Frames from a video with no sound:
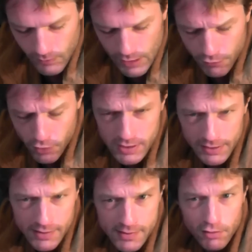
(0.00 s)
First thing
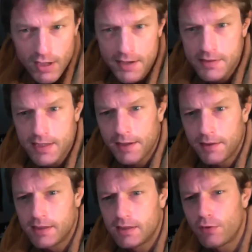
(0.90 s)
is, you can assign
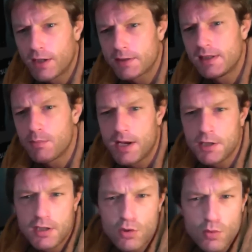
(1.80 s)
a fractal
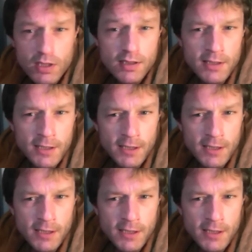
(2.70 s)
dimension to an